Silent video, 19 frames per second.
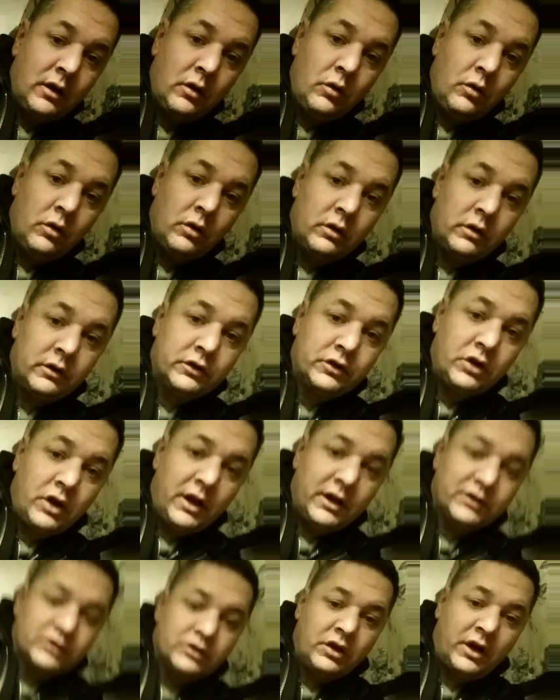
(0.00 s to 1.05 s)
or
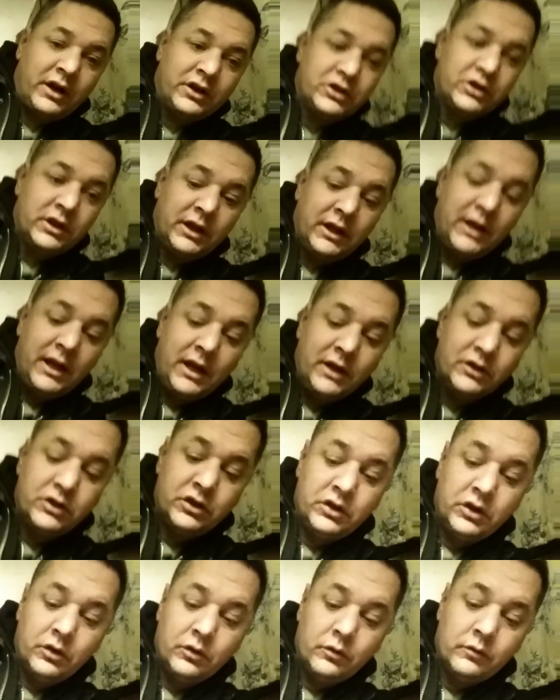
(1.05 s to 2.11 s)
transgression
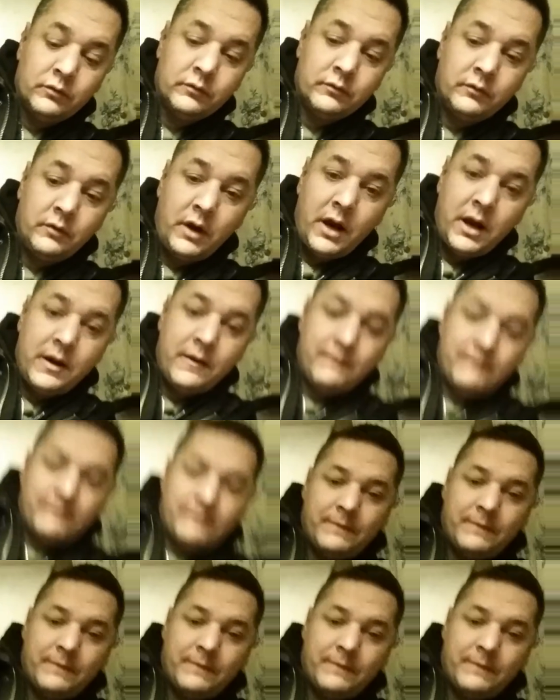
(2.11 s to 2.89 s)
against you, right?